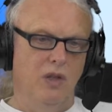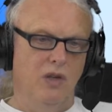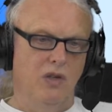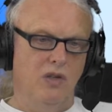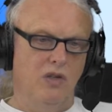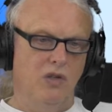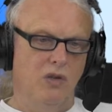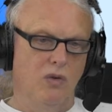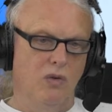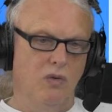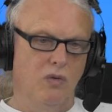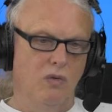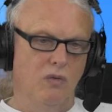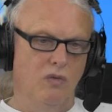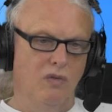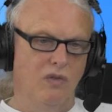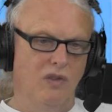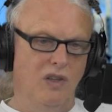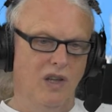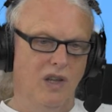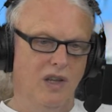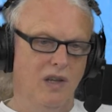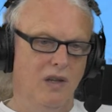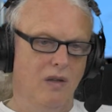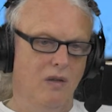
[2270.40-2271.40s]
So
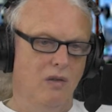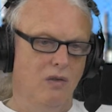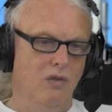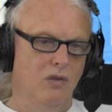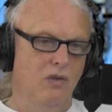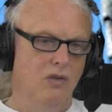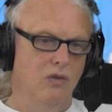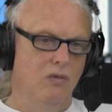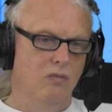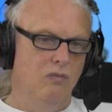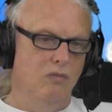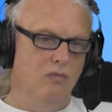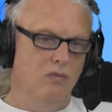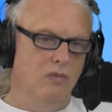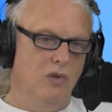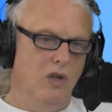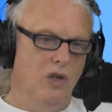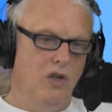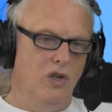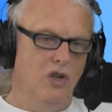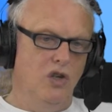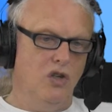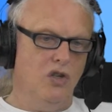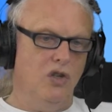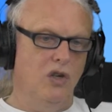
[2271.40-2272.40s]
they
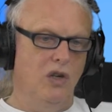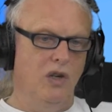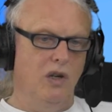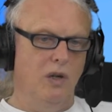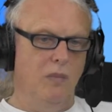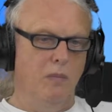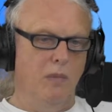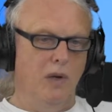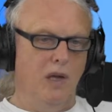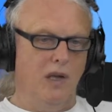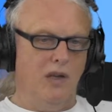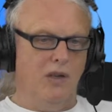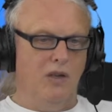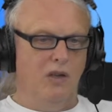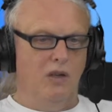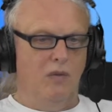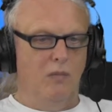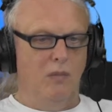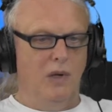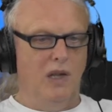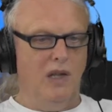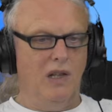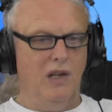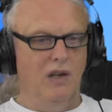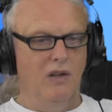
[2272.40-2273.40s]
additionally
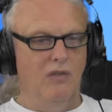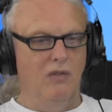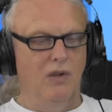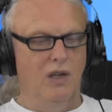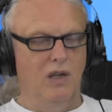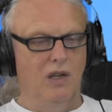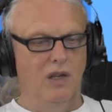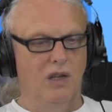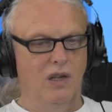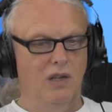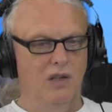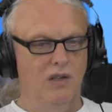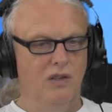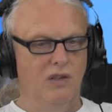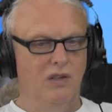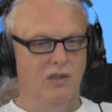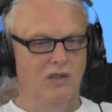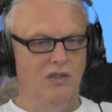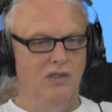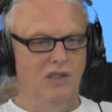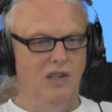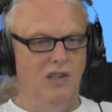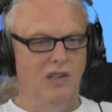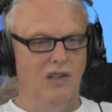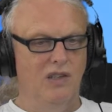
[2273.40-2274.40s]
make living in
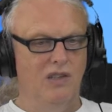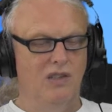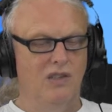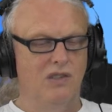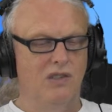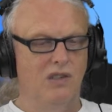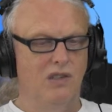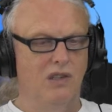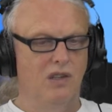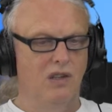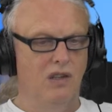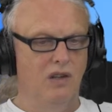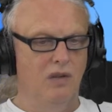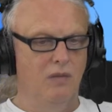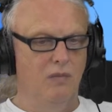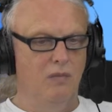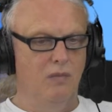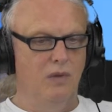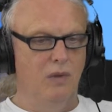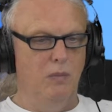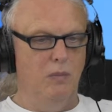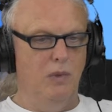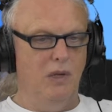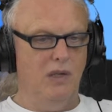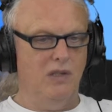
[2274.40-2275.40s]
cities,
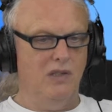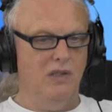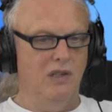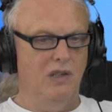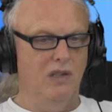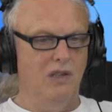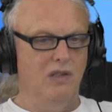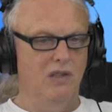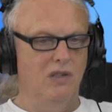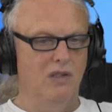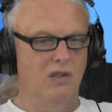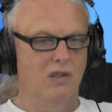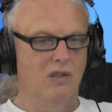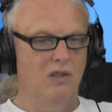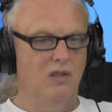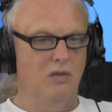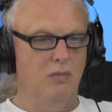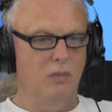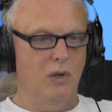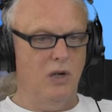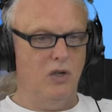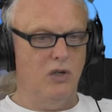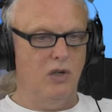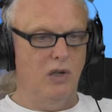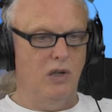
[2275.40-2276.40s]
in big cities
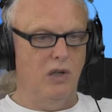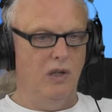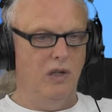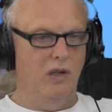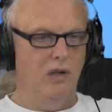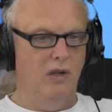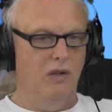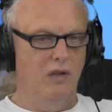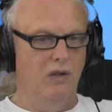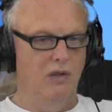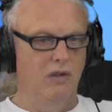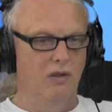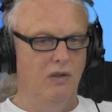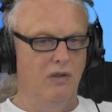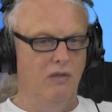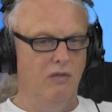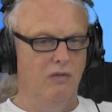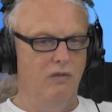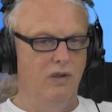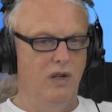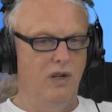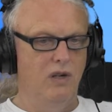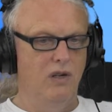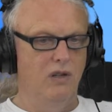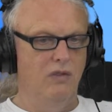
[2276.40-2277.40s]
especially,
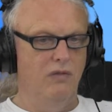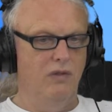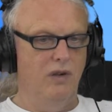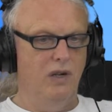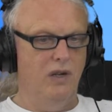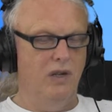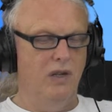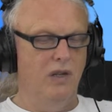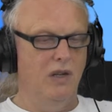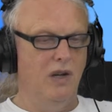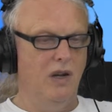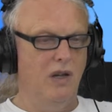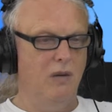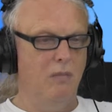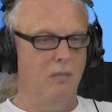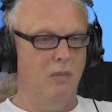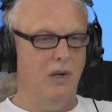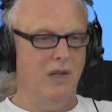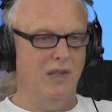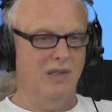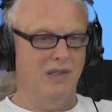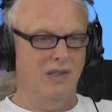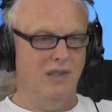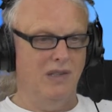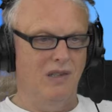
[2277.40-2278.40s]
very, very
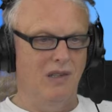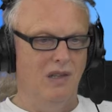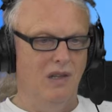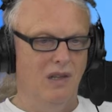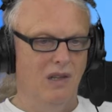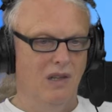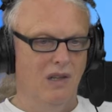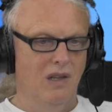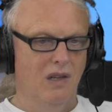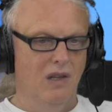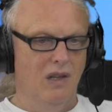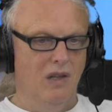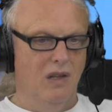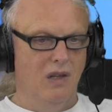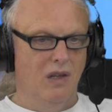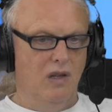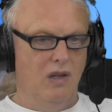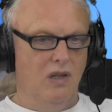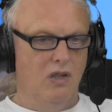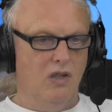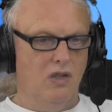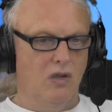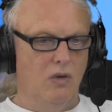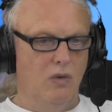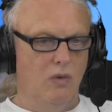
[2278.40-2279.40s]
unpleasant.
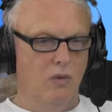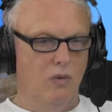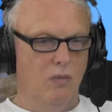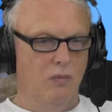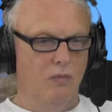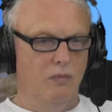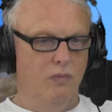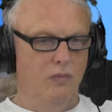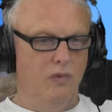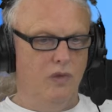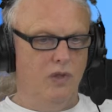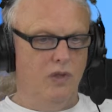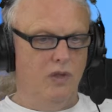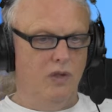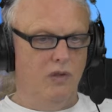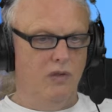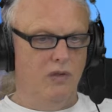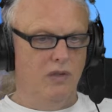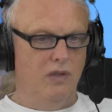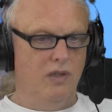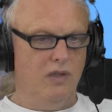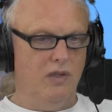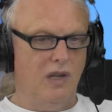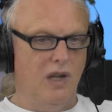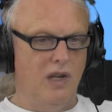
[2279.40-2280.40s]
So
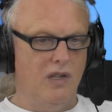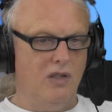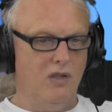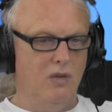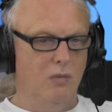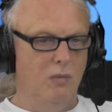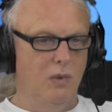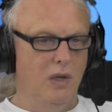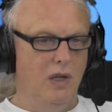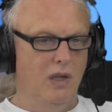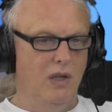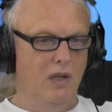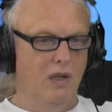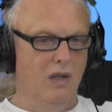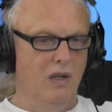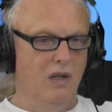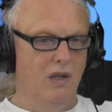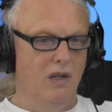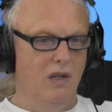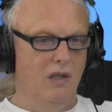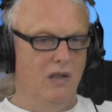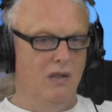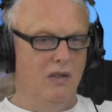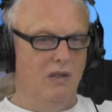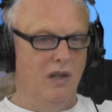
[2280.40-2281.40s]
this has to be
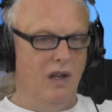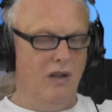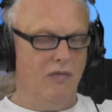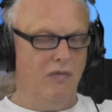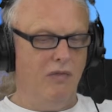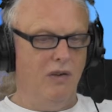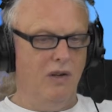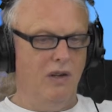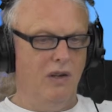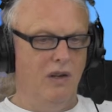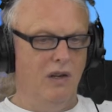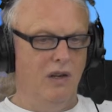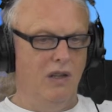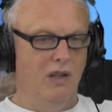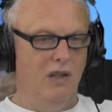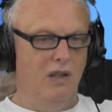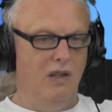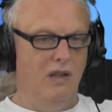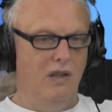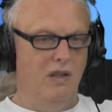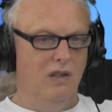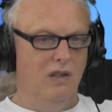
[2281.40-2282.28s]
definitely